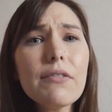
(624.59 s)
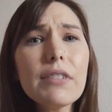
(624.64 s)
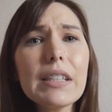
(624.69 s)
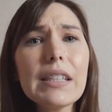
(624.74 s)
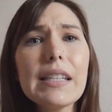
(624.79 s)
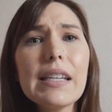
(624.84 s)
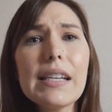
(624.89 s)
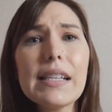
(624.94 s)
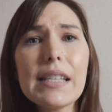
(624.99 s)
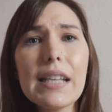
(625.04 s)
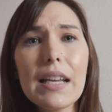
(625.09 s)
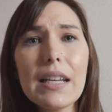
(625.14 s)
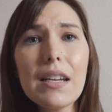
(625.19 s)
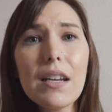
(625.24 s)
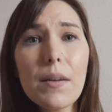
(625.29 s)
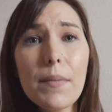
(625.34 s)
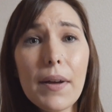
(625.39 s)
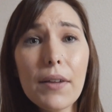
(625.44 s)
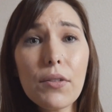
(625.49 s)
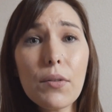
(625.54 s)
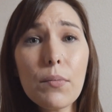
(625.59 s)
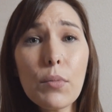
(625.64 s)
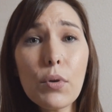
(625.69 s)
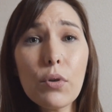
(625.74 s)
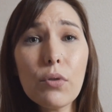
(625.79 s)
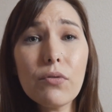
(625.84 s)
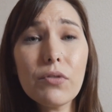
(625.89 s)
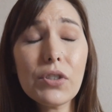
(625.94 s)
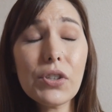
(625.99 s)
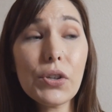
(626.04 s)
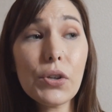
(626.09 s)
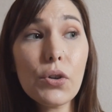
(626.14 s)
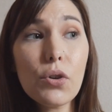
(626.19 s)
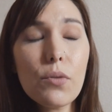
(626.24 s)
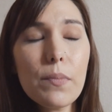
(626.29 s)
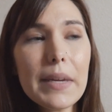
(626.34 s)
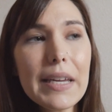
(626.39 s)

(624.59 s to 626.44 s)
really excited about the move too,